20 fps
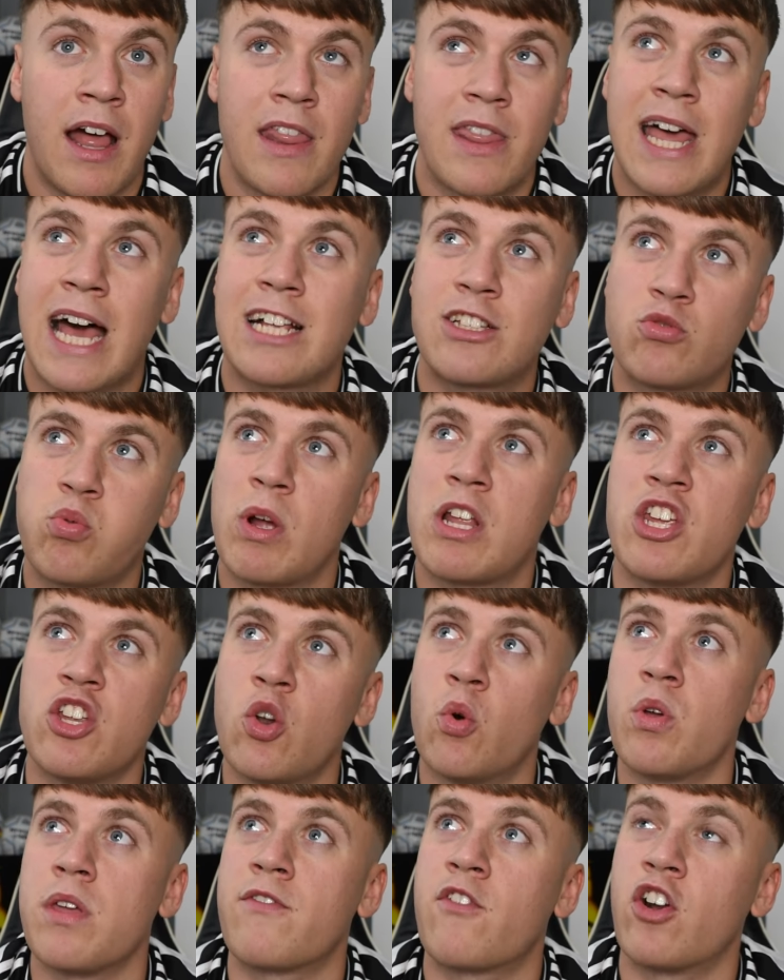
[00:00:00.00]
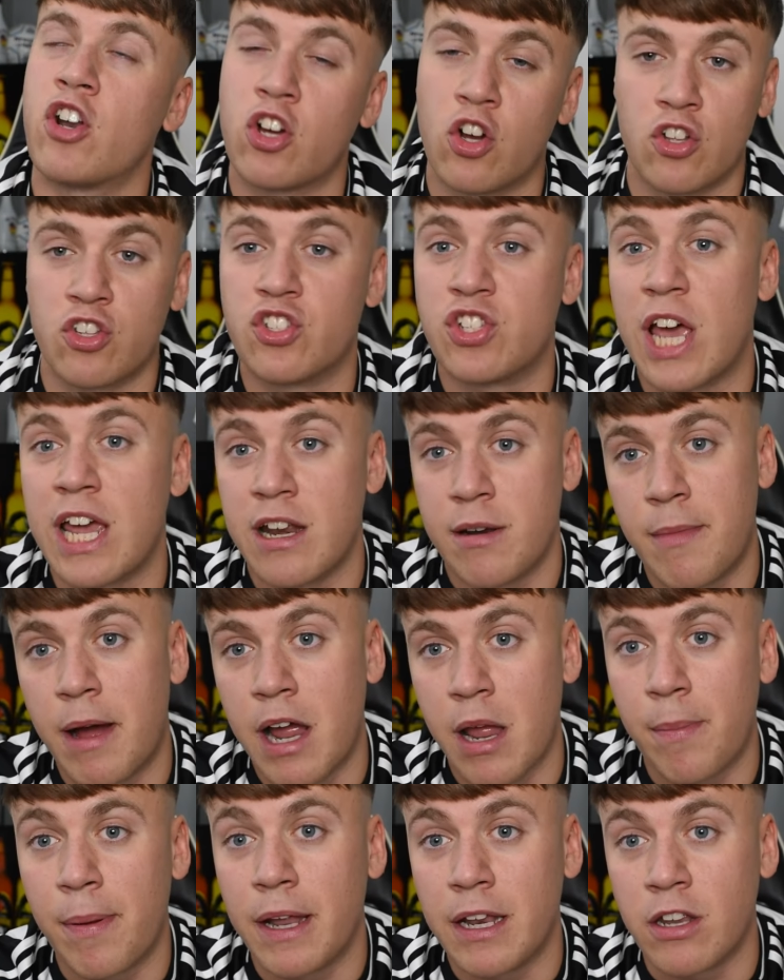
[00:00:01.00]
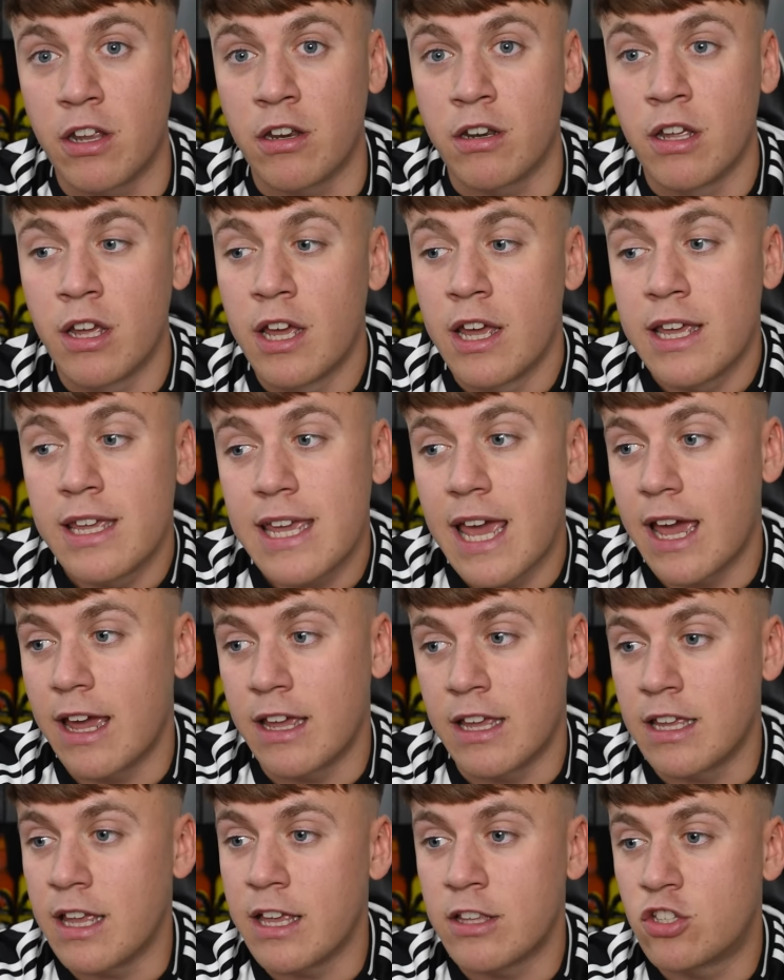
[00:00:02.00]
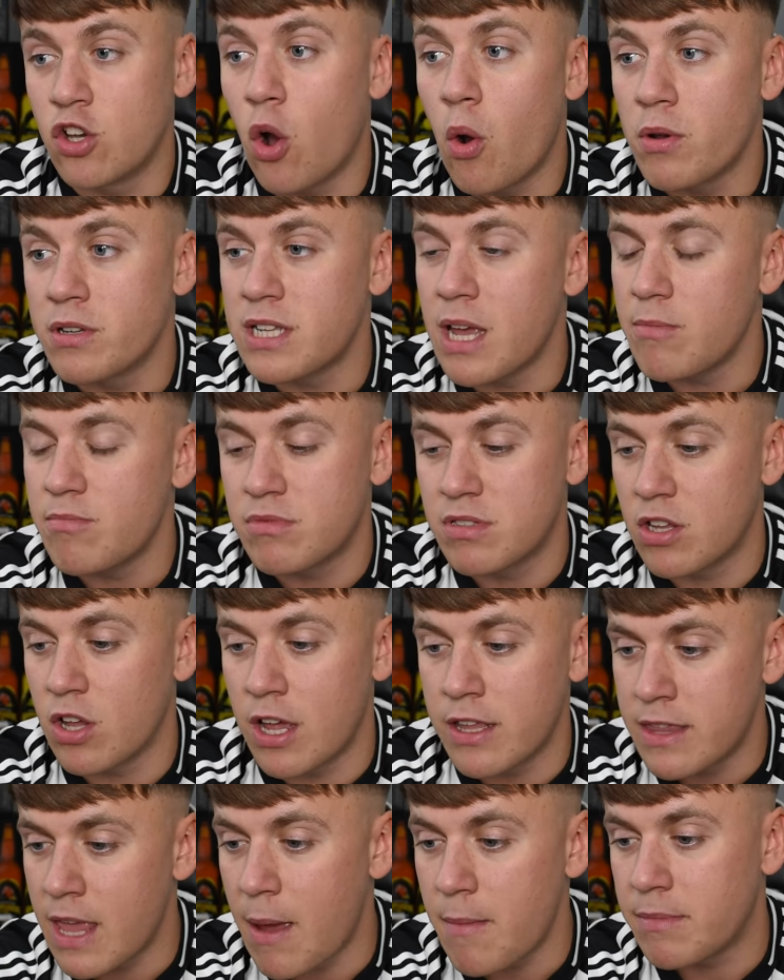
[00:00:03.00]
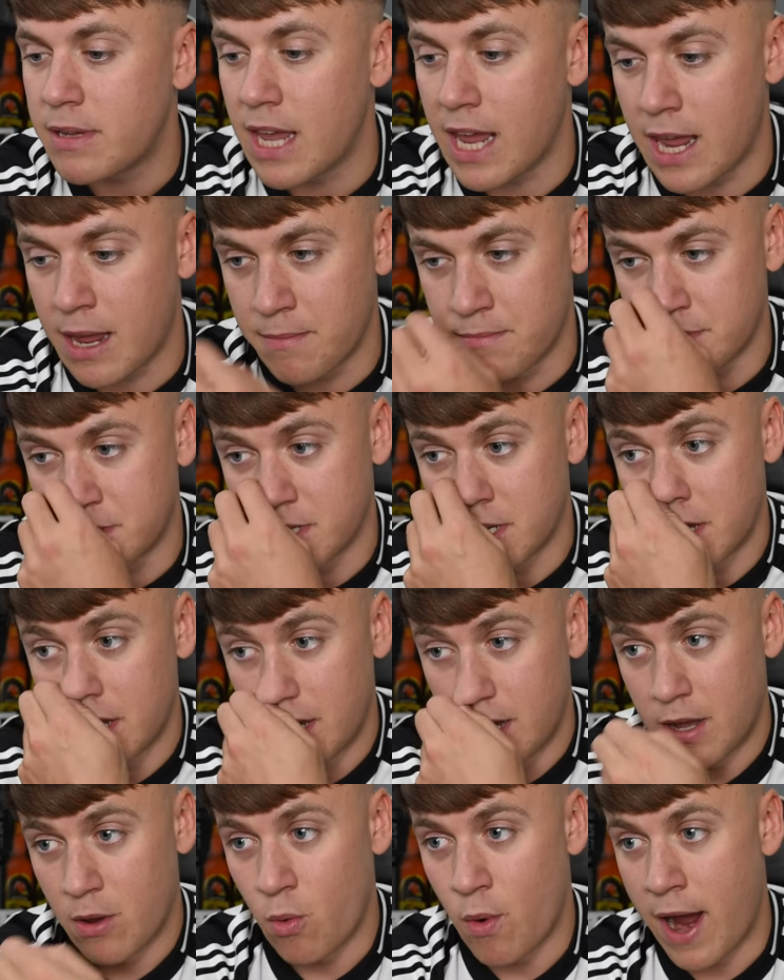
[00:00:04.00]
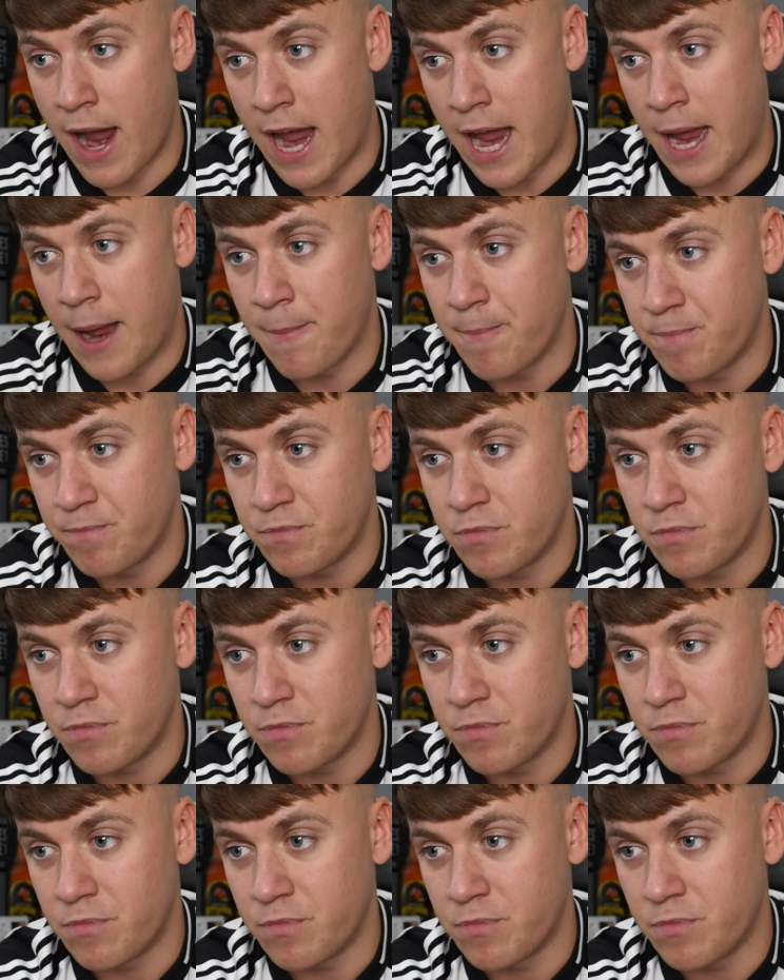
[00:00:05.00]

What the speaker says: That's when you know you've got a good side, in my opinion. Yeah, it's always them games where